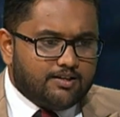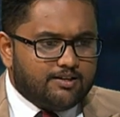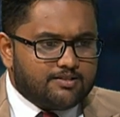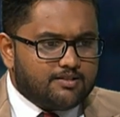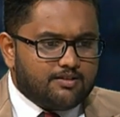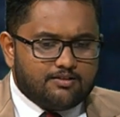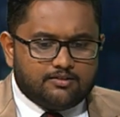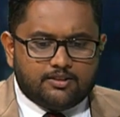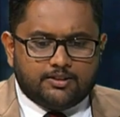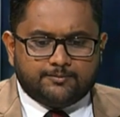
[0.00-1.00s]

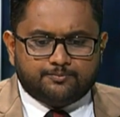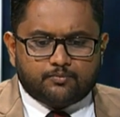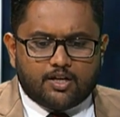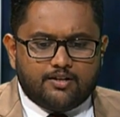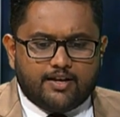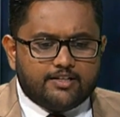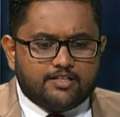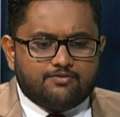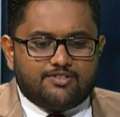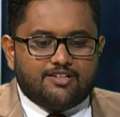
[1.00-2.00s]
certain
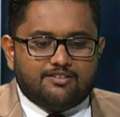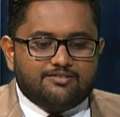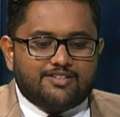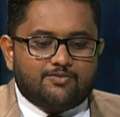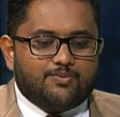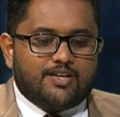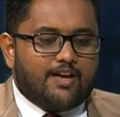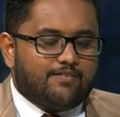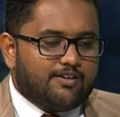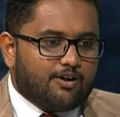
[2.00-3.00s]
negative thing that we
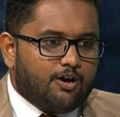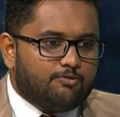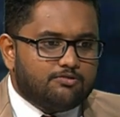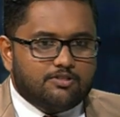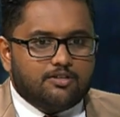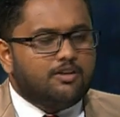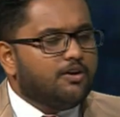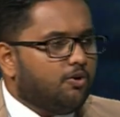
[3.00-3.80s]
have encountered,